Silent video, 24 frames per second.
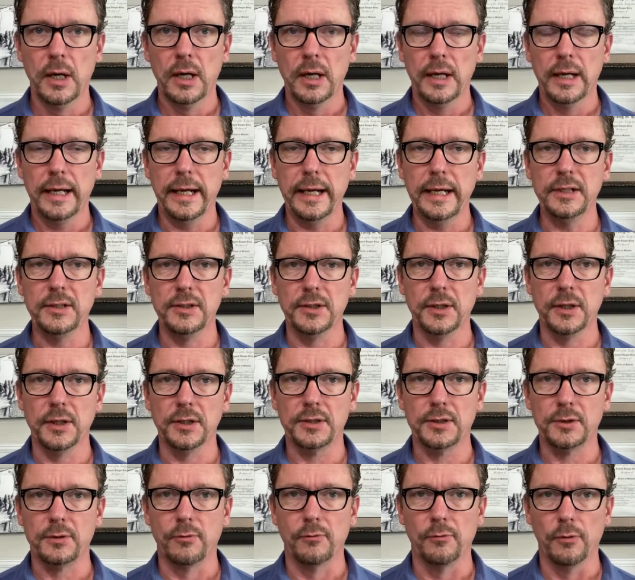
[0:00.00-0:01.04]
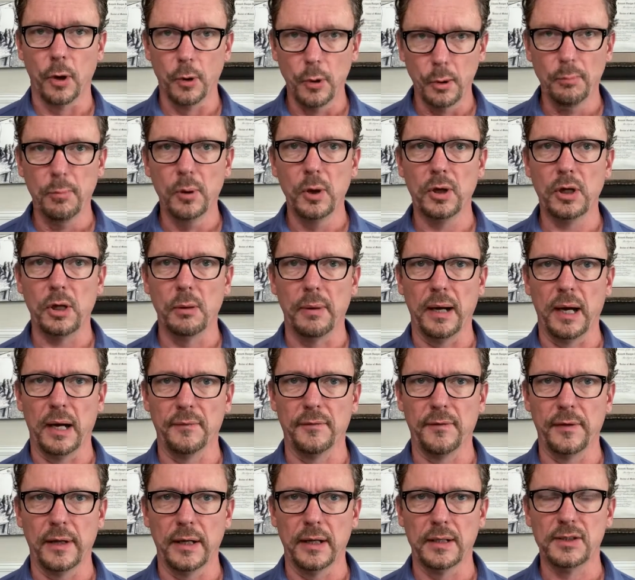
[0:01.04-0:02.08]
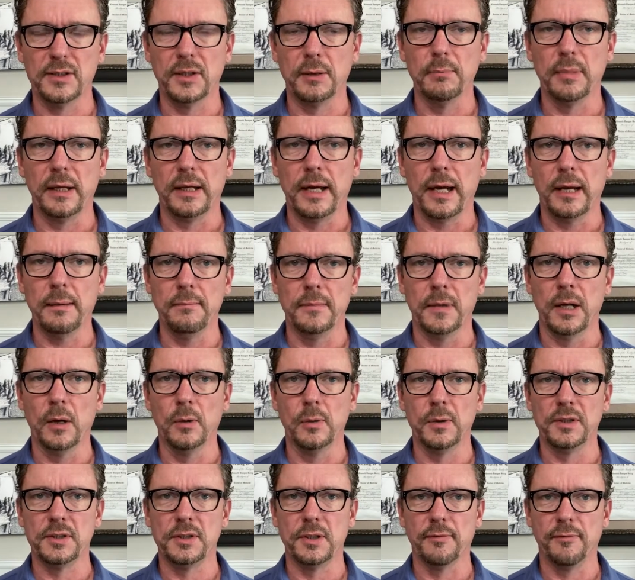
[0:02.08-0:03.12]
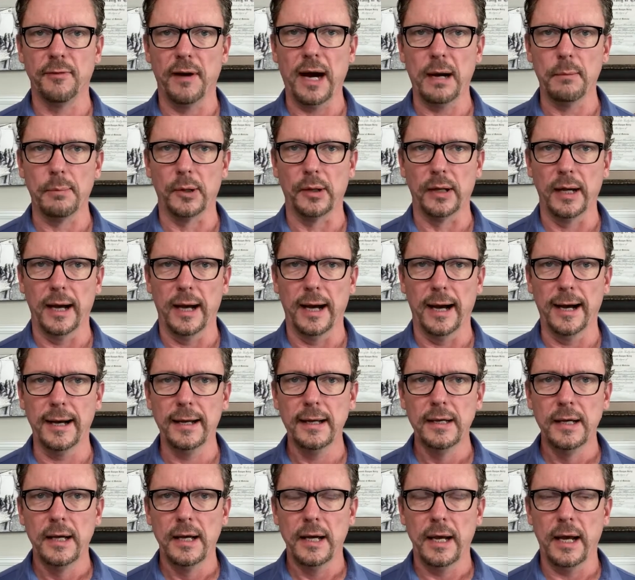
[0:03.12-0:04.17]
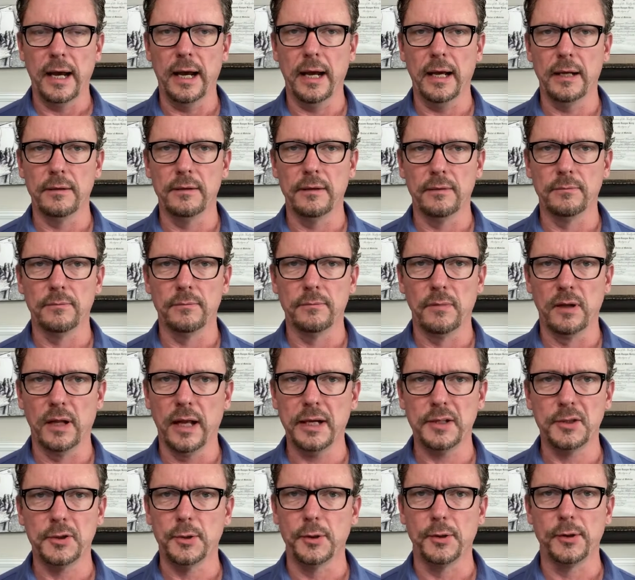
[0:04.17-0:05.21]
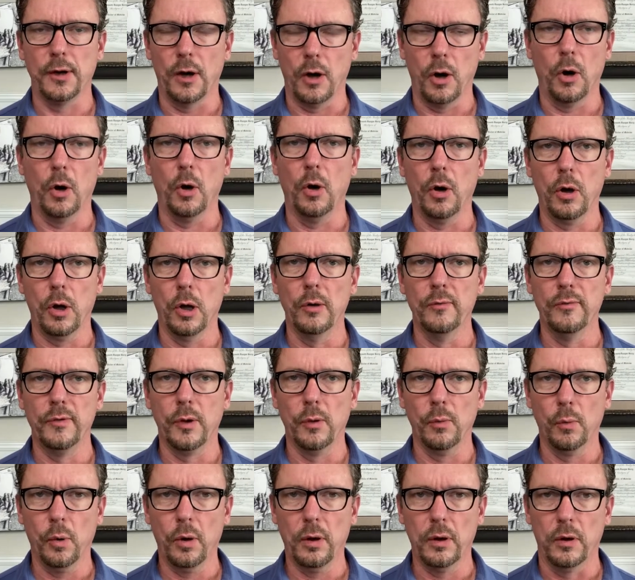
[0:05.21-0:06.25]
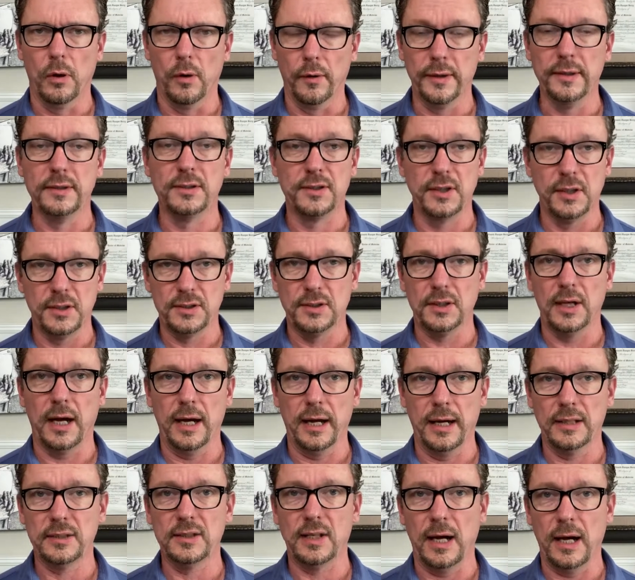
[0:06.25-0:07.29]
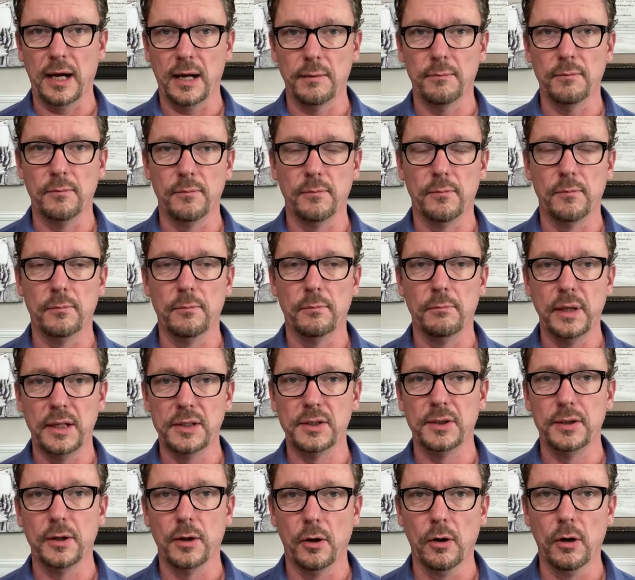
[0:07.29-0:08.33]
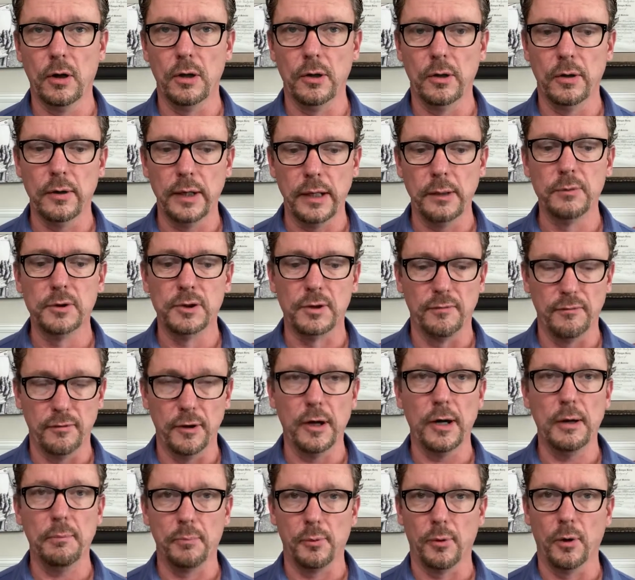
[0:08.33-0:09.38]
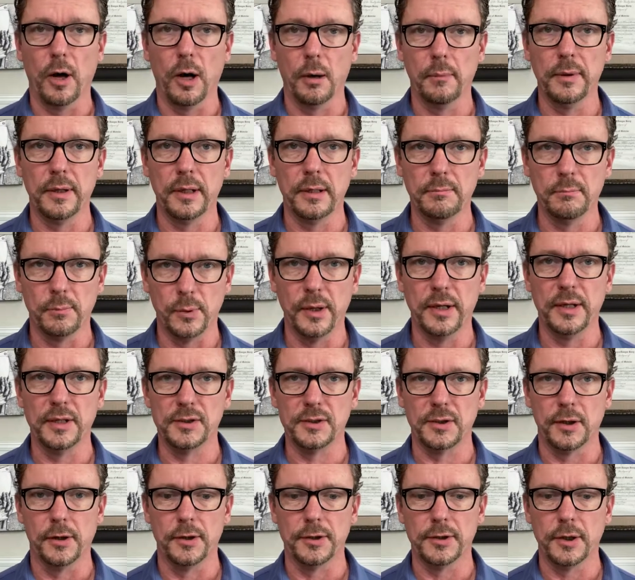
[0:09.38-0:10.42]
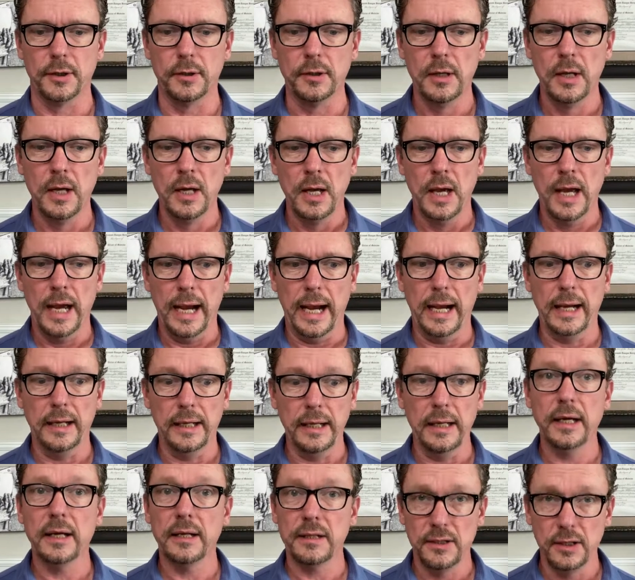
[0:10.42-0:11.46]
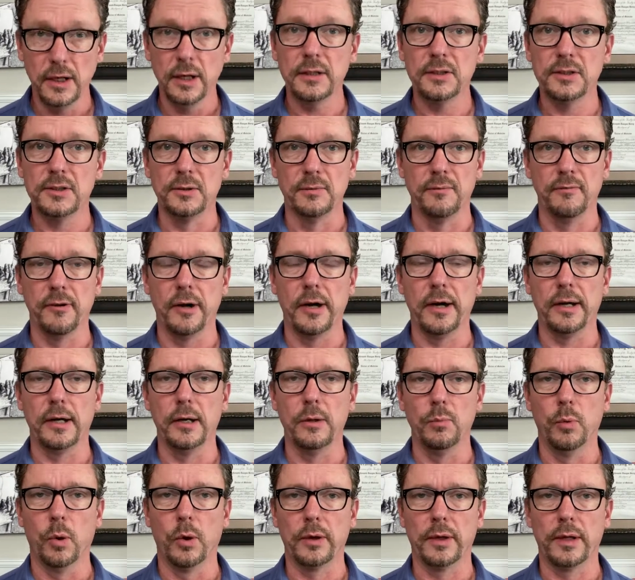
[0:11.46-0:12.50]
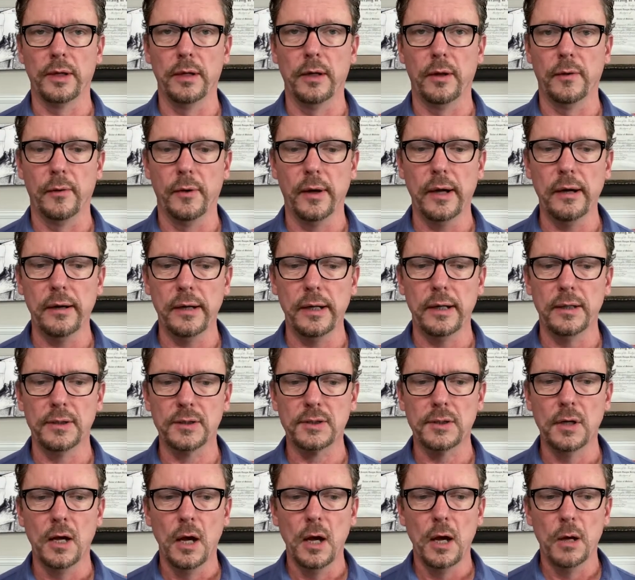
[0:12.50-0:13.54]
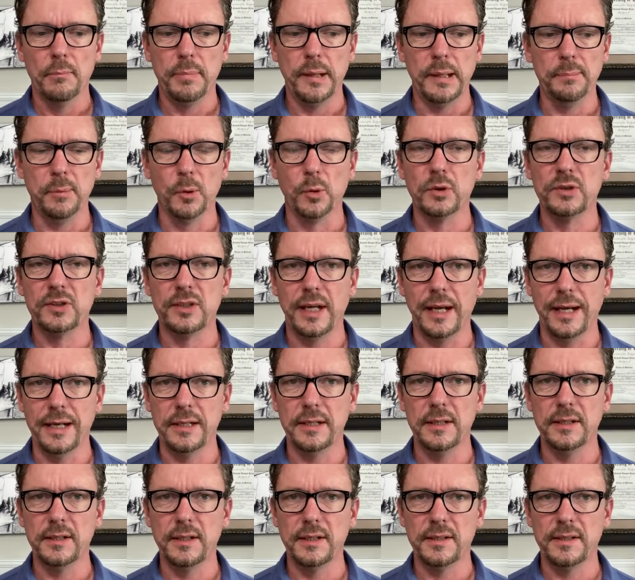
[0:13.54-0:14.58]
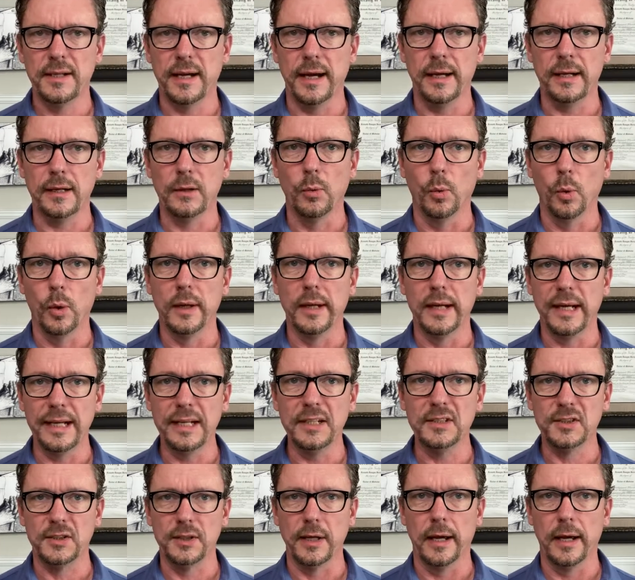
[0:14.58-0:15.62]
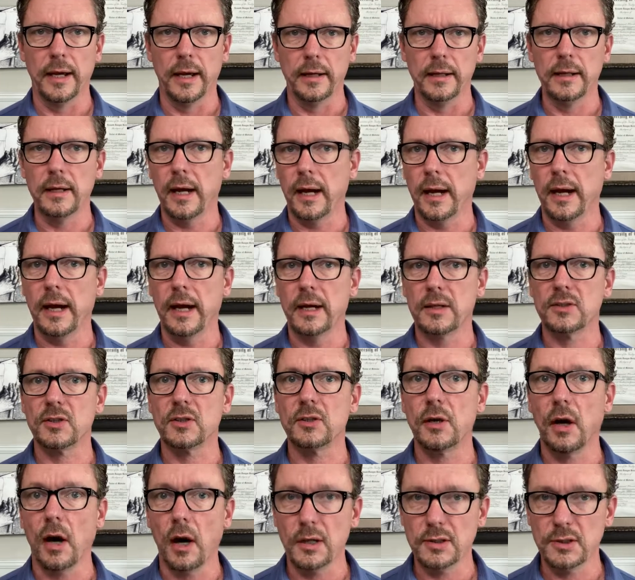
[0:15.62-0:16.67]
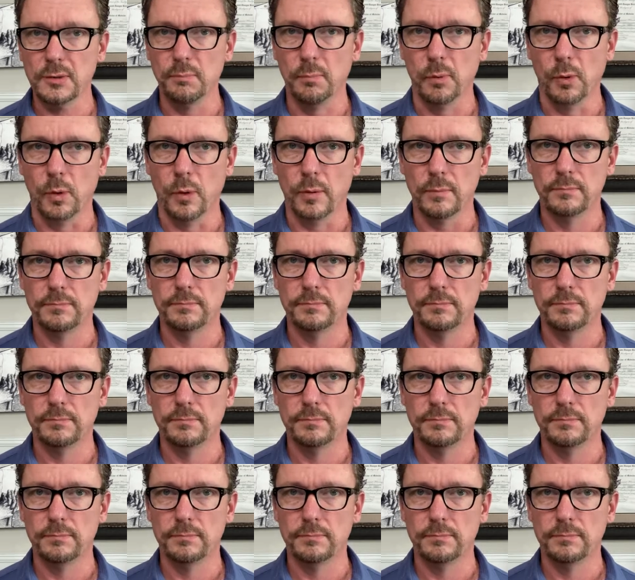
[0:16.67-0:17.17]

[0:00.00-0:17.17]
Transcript: He just wrote a book about this and became known as the Fiber Guy and lectured all over the world. And since, as I mentioned earlier, he was a very prominent British surgeon and he had done some very good work in other areas, people tended to take what he said as gospel.